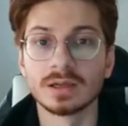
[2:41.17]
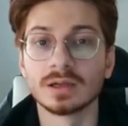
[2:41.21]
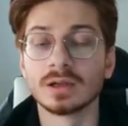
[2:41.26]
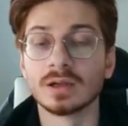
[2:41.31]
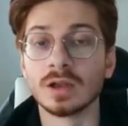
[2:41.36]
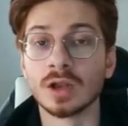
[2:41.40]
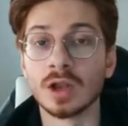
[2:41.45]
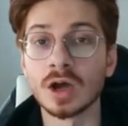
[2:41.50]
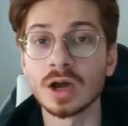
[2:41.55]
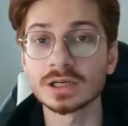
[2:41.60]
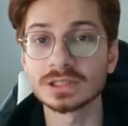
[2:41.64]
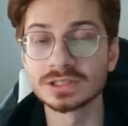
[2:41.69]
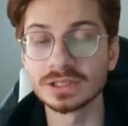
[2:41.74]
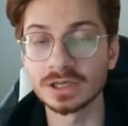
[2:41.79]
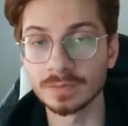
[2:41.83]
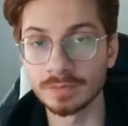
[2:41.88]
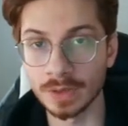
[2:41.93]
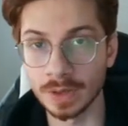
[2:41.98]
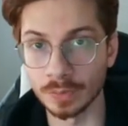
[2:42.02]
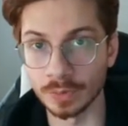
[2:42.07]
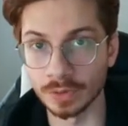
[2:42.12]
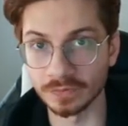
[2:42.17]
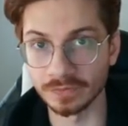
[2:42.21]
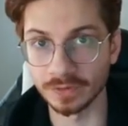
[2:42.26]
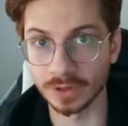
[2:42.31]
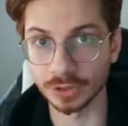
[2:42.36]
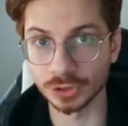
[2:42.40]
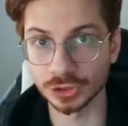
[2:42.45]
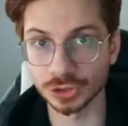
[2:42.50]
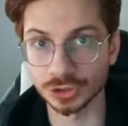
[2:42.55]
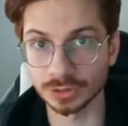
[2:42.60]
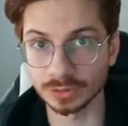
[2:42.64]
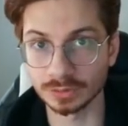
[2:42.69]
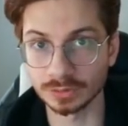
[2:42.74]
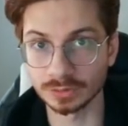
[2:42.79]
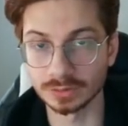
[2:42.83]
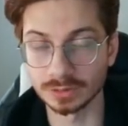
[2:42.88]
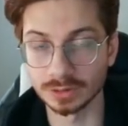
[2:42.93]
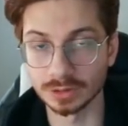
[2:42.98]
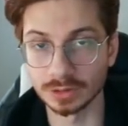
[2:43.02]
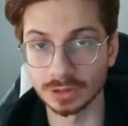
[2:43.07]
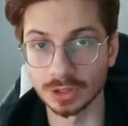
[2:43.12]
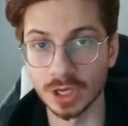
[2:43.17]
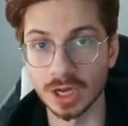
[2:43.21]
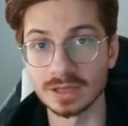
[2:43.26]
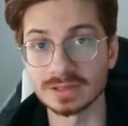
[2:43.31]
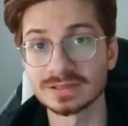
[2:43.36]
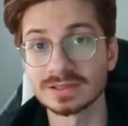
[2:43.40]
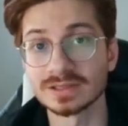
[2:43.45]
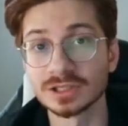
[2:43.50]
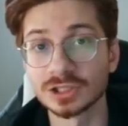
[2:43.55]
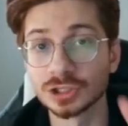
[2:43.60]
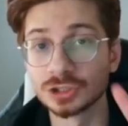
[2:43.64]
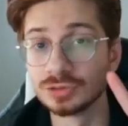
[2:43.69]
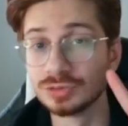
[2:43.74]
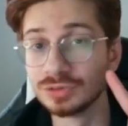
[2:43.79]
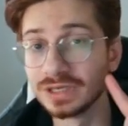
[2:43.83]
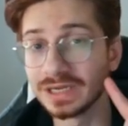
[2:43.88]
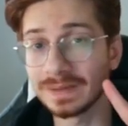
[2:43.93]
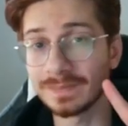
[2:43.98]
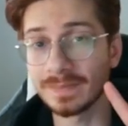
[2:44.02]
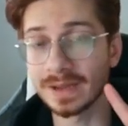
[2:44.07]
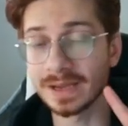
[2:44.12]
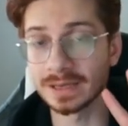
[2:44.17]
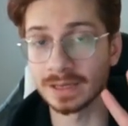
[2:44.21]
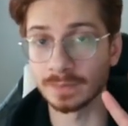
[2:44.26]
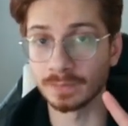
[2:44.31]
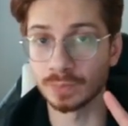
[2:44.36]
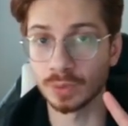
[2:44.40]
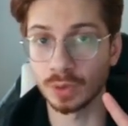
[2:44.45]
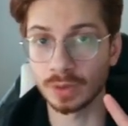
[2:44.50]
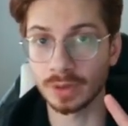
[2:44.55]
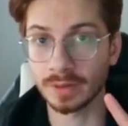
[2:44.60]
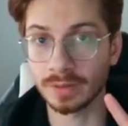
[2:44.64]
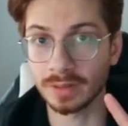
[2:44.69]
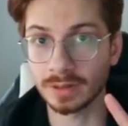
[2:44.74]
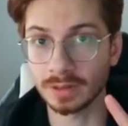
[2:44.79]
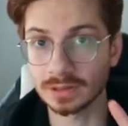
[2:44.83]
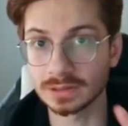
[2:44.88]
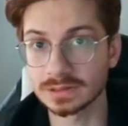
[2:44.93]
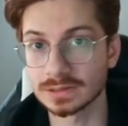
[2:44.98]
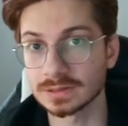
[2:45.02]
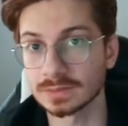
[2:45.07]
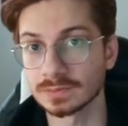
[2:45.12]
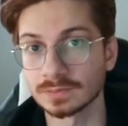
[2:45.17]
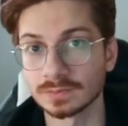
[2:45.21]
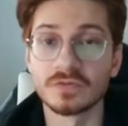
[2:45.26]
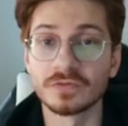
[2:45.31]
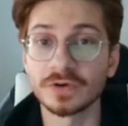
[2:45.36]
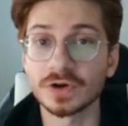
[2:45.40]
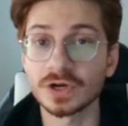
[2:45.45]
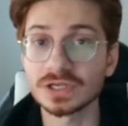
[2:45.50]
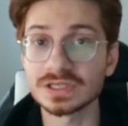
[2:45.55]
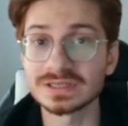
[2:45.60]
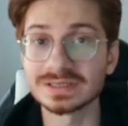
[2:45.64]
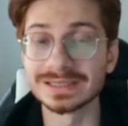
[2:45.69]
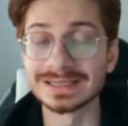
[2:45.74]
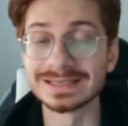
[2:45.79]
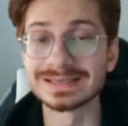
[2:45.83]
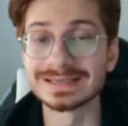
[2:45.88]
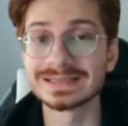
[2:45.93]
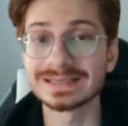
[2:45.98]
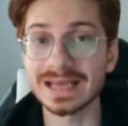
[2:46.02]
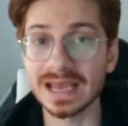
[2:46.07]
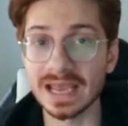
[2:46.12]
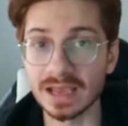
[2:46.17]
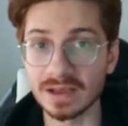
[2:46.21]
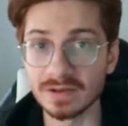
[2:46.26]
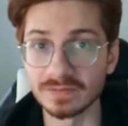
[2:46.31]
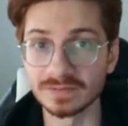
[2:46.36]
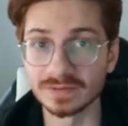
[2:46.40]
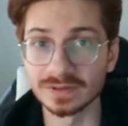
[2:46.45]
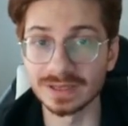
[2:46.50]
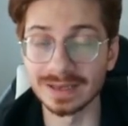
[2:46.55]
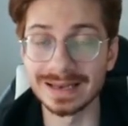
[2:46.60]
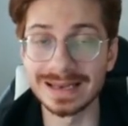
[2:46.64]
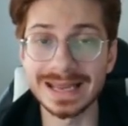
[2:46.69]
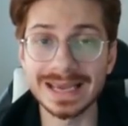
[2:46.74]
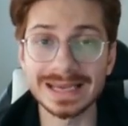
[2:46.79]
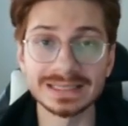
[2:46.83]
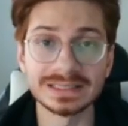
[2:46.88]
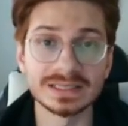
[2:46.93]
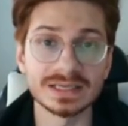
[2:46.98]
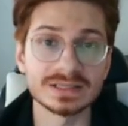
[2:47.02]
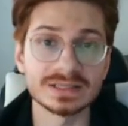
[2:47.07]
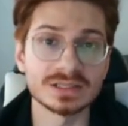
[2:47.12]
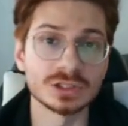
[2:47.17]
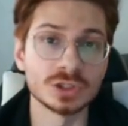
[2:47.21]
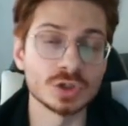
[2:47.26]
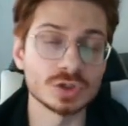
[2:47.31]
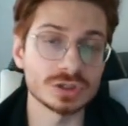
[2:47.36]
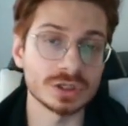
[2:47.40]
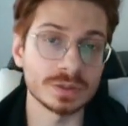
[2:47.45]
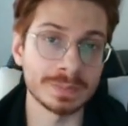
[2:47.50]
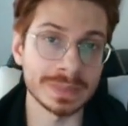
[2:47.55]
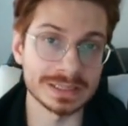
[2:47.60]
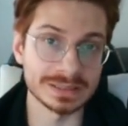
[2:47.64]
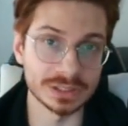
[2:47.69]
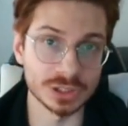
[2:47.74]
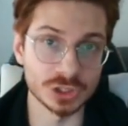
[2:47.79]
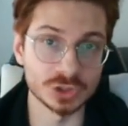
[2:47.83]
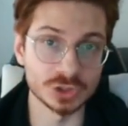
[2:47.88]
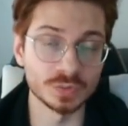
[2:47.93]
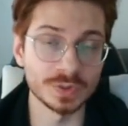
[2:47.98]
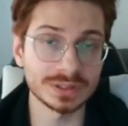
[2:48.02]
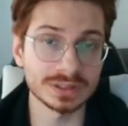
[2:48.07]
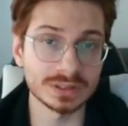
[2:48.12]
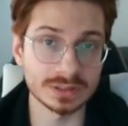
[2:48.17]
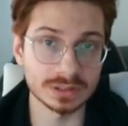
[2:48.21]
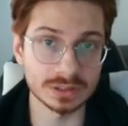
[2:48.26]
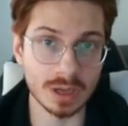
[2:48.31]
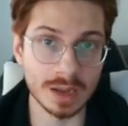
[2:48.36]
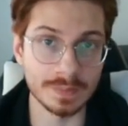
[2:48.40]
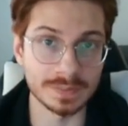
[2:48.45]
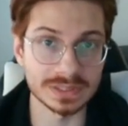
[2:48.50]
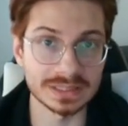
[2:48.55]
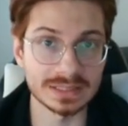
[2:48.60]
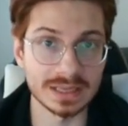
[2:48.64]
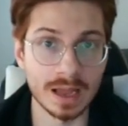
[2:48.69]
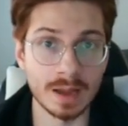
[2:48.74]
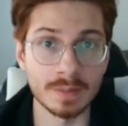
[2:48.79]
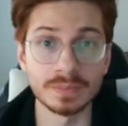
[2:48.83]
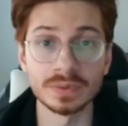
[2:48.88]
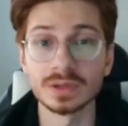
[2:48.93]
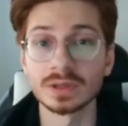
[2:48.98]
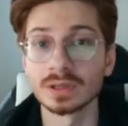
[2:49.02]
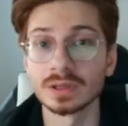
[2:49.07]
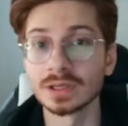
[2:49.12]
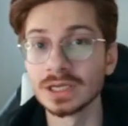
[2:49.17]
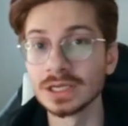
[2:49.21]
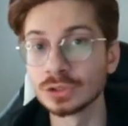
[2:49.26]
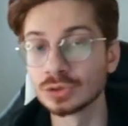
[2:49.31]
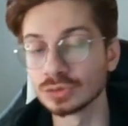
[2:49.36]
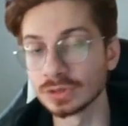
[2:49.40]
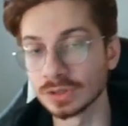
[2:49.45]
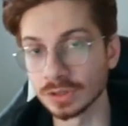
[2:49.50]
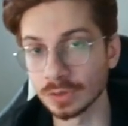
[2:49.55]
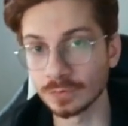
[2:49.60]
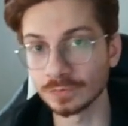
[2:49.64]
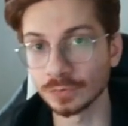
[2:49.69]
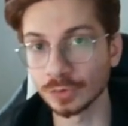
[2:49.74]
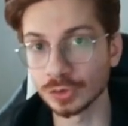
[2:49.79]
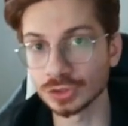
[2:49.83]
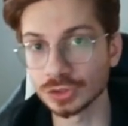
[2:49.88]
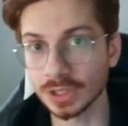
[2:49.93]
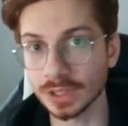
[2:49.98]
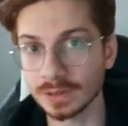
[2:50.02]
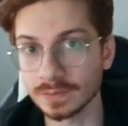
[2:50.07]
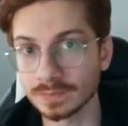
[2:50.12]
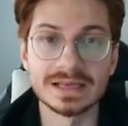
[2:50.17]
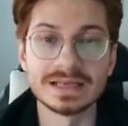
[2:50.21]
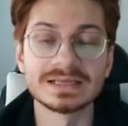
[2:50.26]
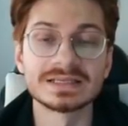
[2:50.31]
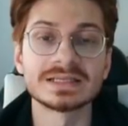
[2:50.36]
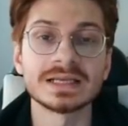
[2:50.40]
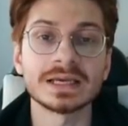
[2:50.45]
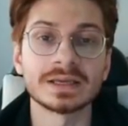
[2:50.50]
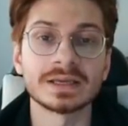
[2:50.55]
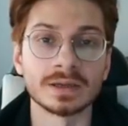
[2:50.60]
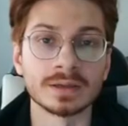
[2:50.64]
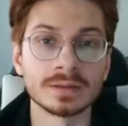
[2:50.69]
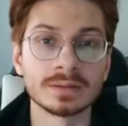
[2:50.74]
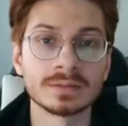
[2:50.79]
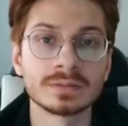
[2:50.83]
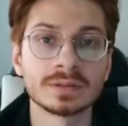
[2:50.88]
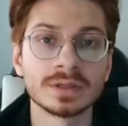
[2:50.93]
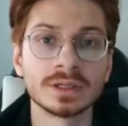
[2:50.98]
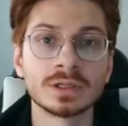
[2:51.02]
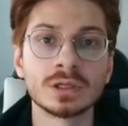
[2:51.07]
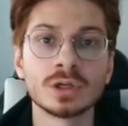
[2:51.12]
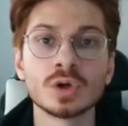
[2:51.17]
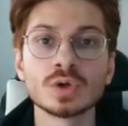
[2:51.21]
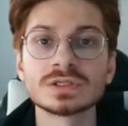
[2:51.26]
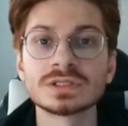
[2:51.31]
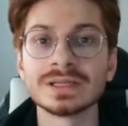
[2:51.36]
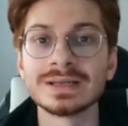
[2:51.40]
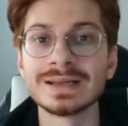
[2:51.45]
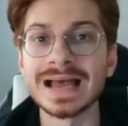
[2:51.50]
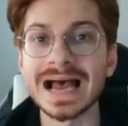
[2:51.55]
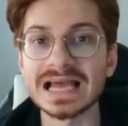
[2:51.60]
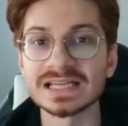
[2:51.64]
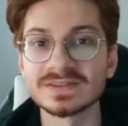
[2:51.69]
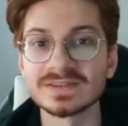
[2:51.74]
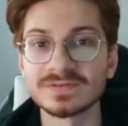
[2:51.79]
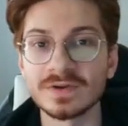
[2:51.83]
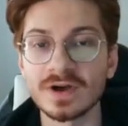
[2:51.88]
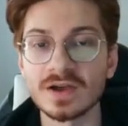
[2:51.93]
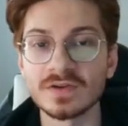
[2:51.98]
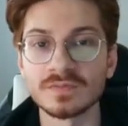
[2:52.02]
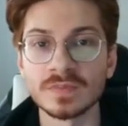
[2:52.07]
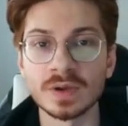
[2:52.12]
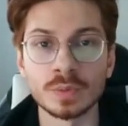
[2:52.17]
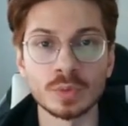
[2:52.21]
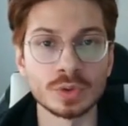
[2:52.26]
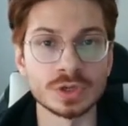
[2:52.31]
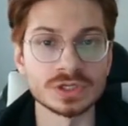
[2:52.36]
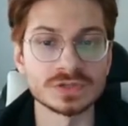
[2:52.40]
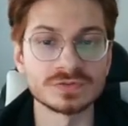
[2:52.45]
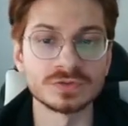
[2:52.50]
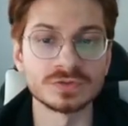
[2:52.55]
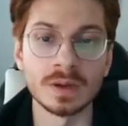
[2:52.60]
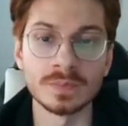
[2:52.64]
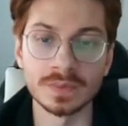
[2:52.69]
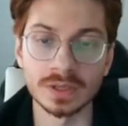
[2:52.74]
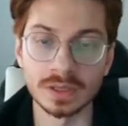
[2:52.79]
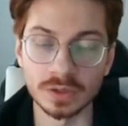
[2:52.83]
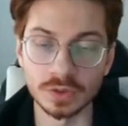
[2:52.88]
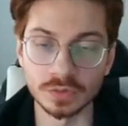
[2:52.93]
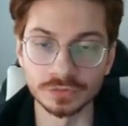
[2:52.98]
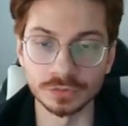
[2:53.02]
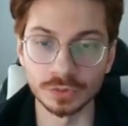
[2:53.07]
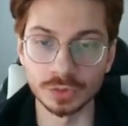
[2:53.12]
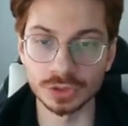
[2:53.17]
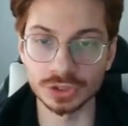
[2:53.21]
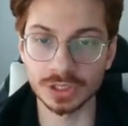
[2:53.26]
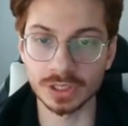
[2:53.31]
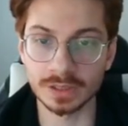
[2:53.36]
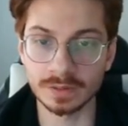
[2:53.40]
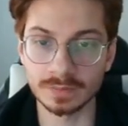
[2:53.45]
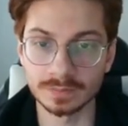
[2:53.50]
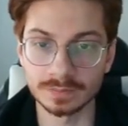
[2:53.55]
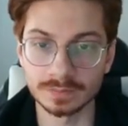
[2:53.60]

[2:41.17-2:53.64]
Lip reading: Long-term memory function does three main important things. First, it saves latest user message with the timestamp into the Neo4j. Second, it loads the last 5 memories from the Neo4j.